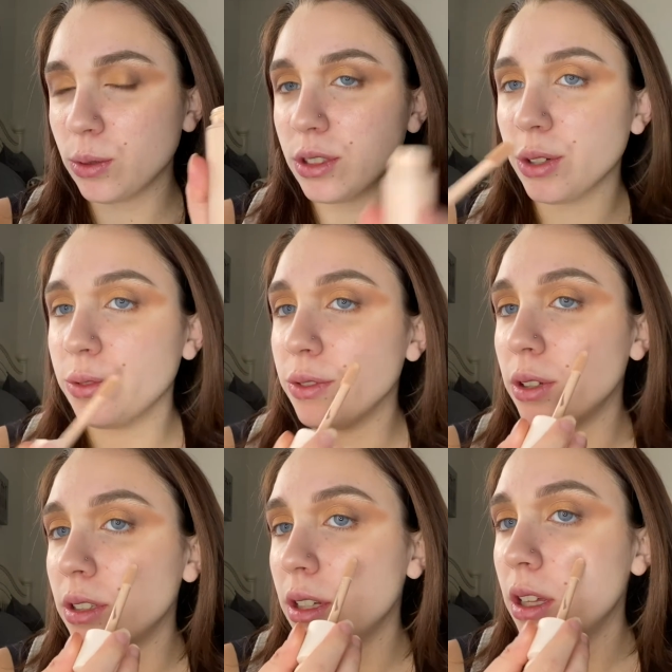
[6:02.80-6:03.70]
doe
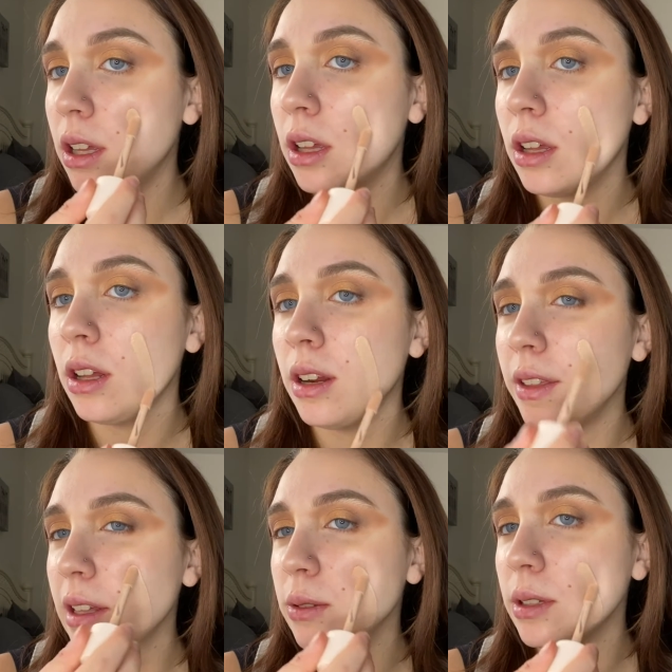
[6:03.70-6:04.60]
foot. I think
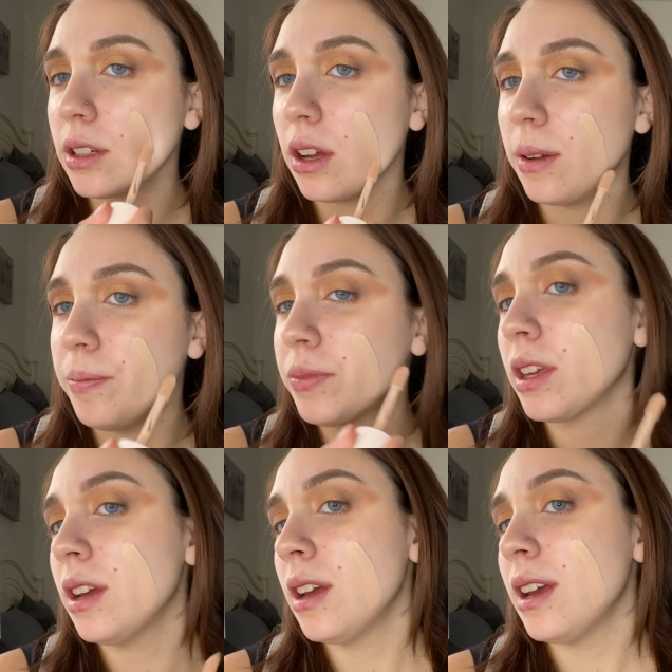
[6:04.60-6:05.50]
that's what it's called.
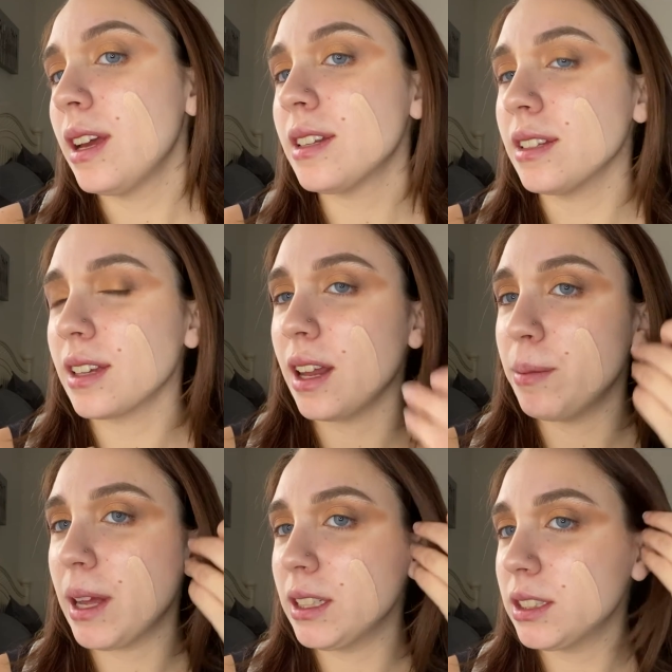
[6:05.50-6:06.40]
It does kind of
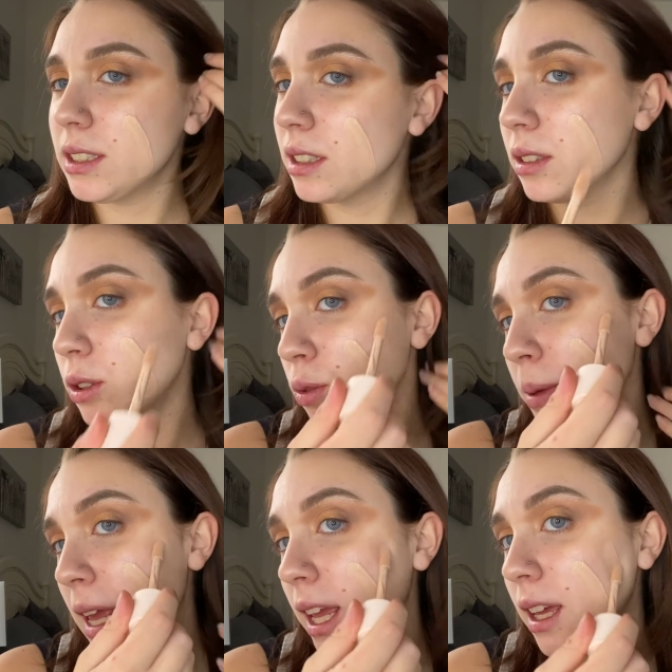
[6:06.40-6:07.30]
match. It's a little
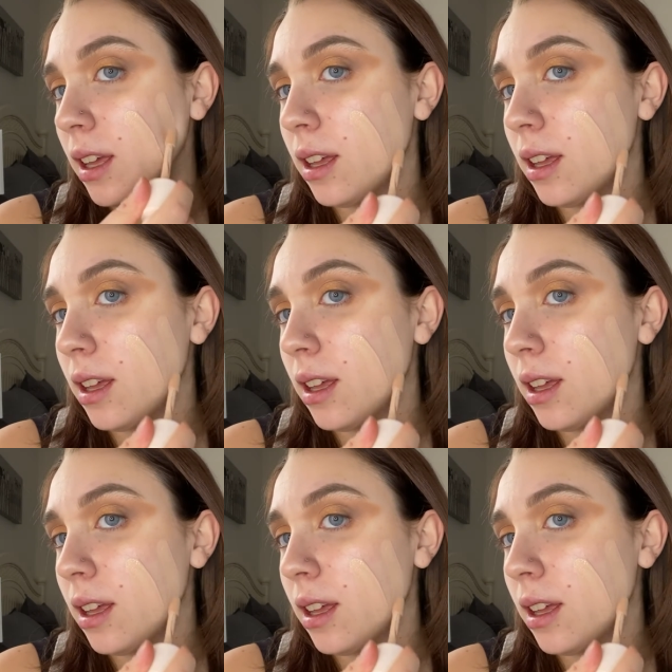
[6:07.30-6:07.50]
pink,